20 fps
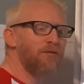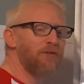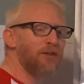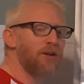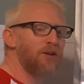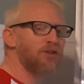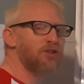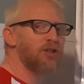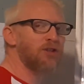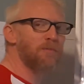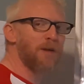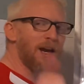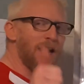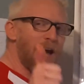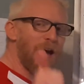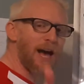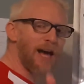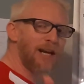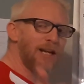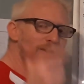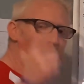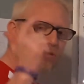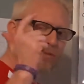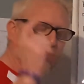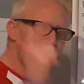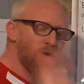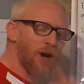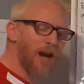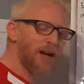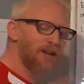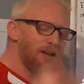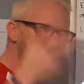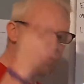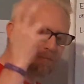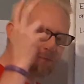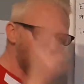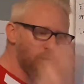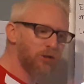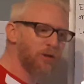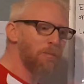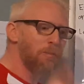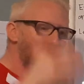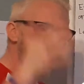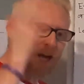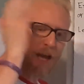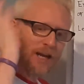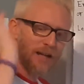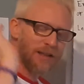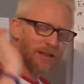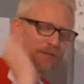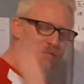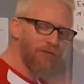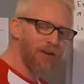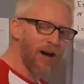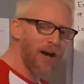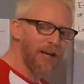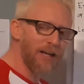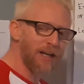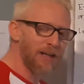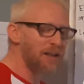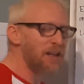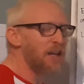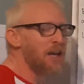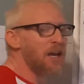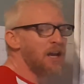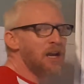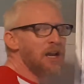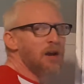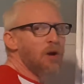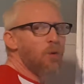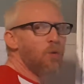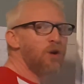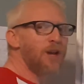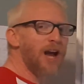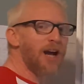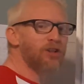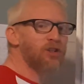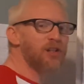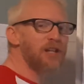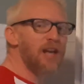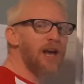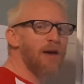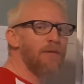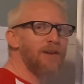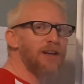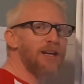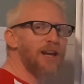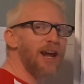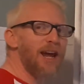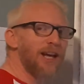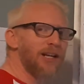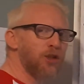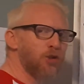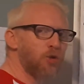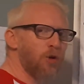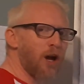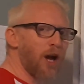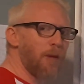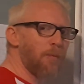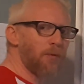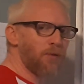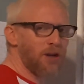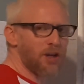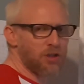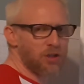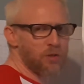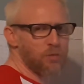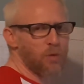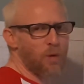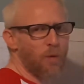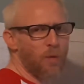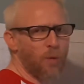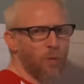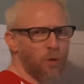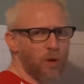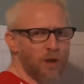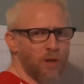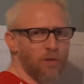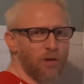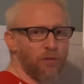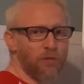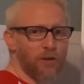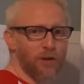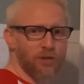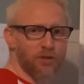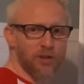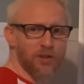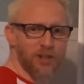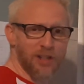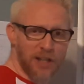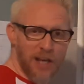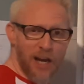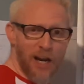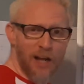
functions by adding, subtracting, multiplying, dividing. We actually have an extra operation when we're working with functions, and that